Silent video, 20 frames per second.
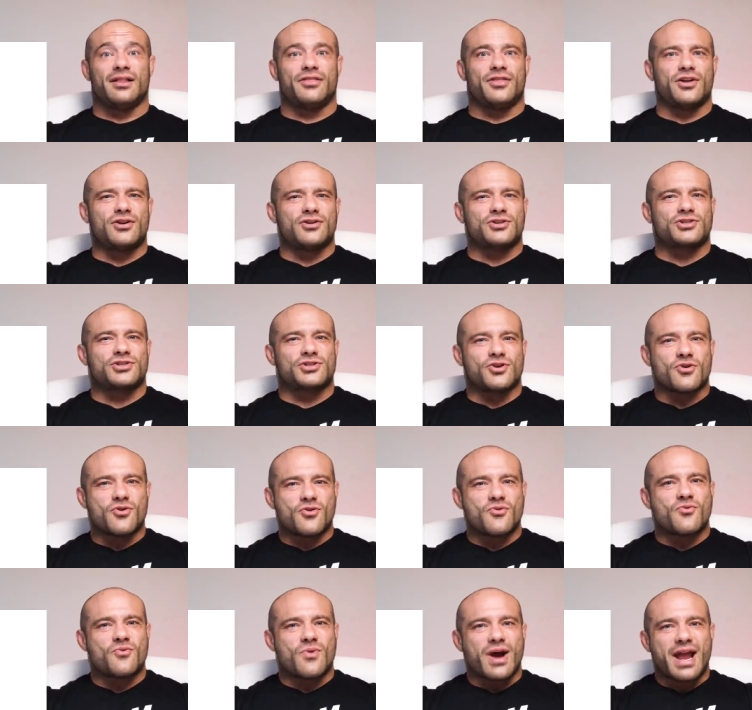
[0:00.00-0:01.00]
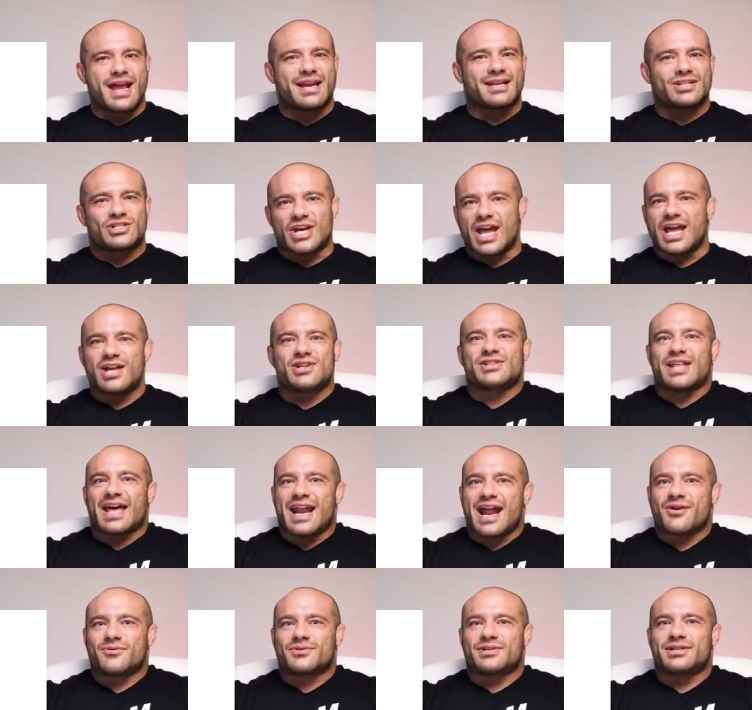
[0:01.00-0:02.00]
There's no way to change that
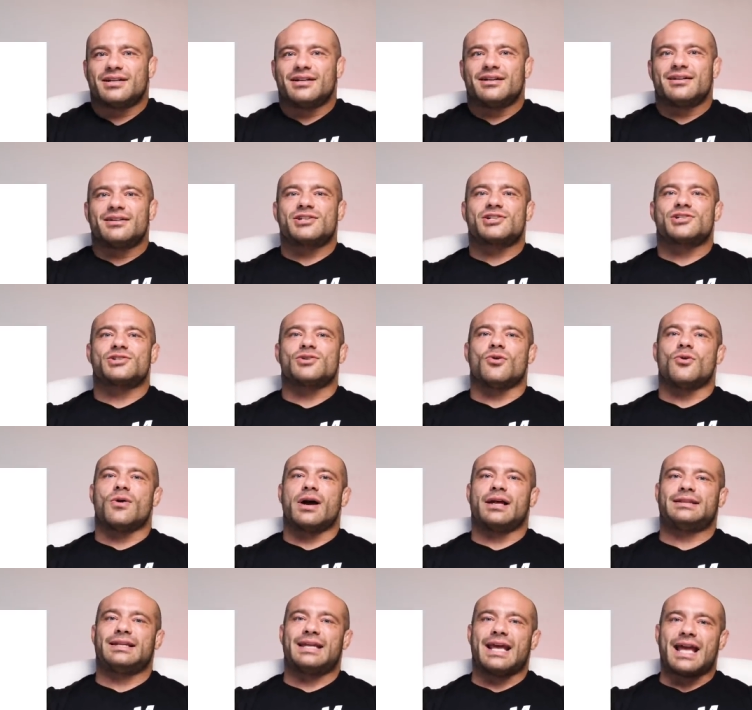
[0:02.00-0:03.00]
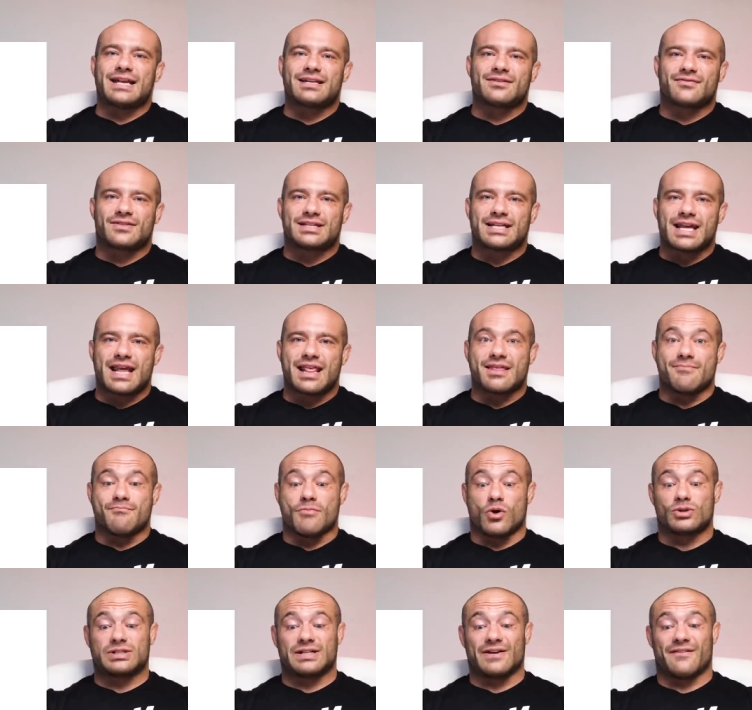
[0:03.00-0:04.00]
out. So at the end of the day, the
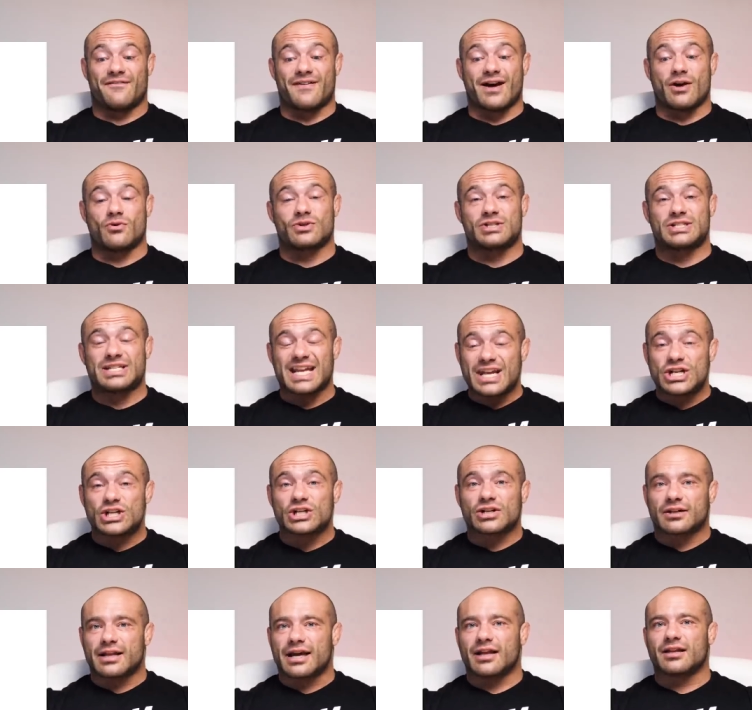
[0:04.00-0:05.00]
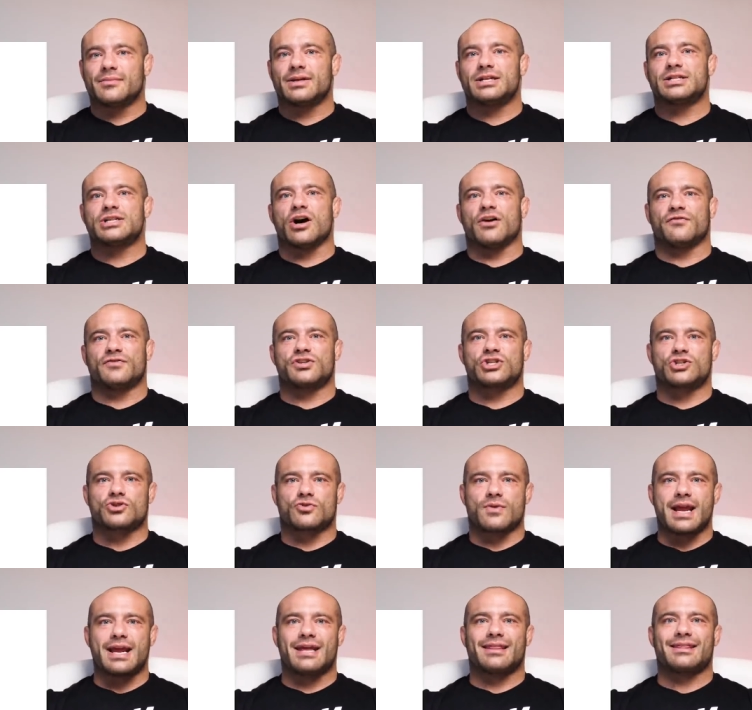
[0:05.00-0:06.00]
most foundational element of
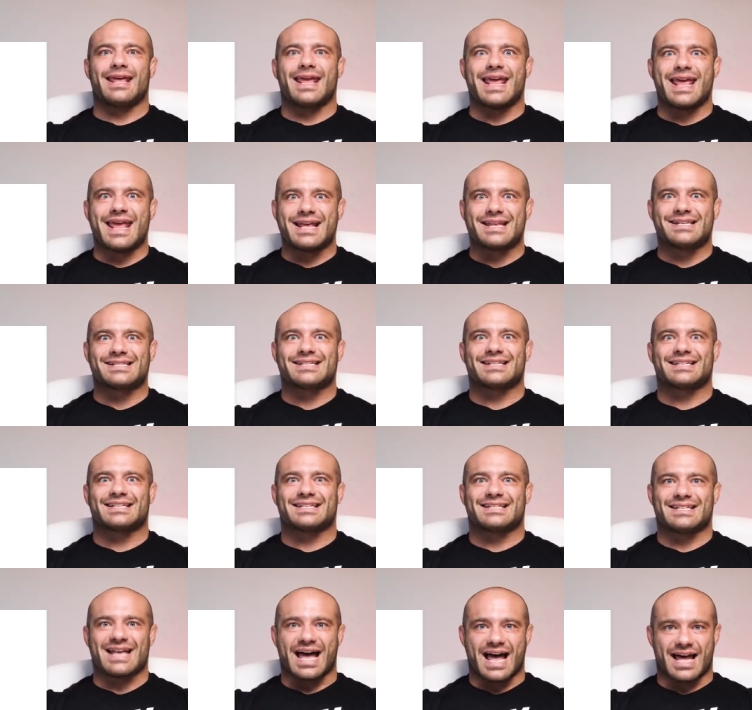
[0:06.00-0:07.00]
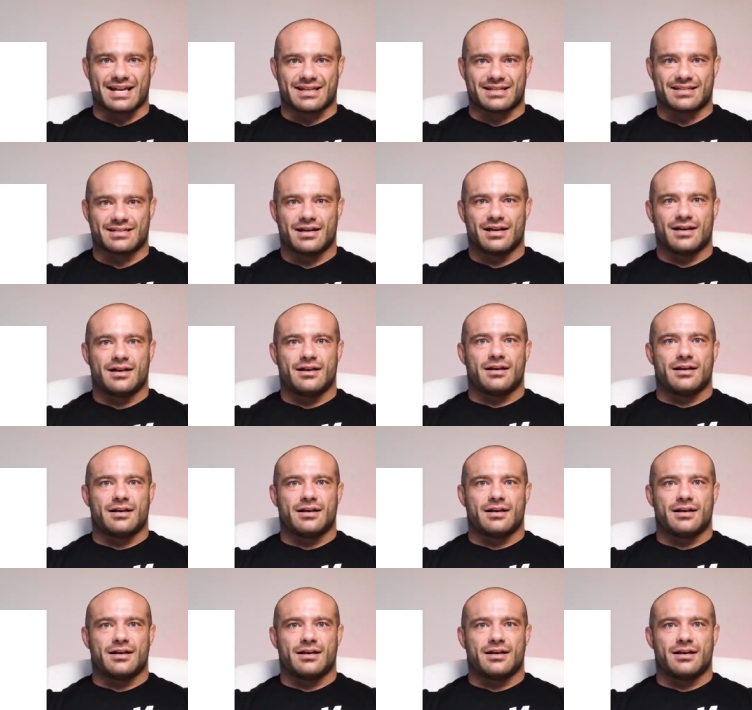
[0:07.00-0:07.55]
strength is size.